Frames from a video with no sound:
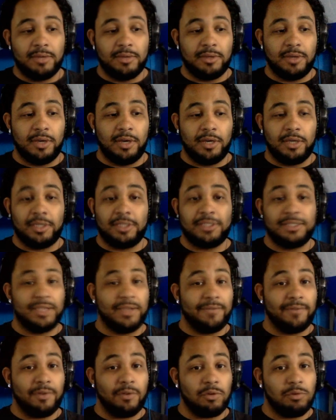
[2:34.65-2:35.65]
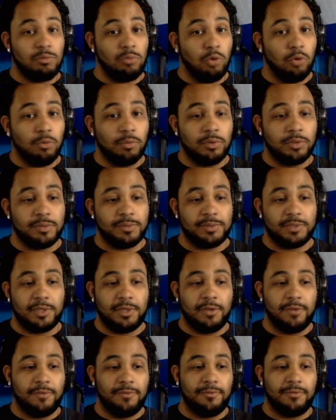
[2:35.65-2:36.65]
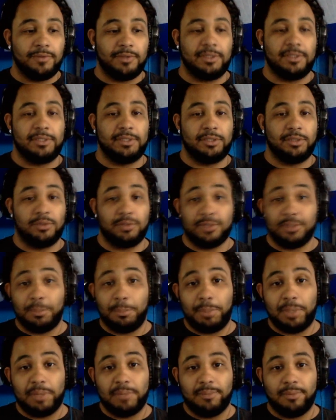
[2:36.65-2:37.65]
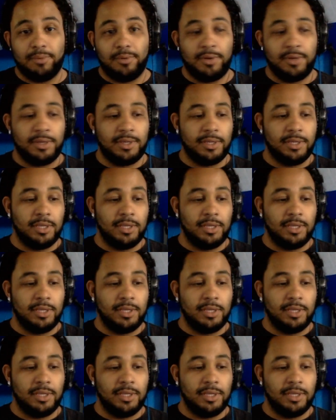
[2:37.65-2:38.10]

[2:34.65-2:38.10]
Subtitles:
He's not very mobile himself. He's a big boy.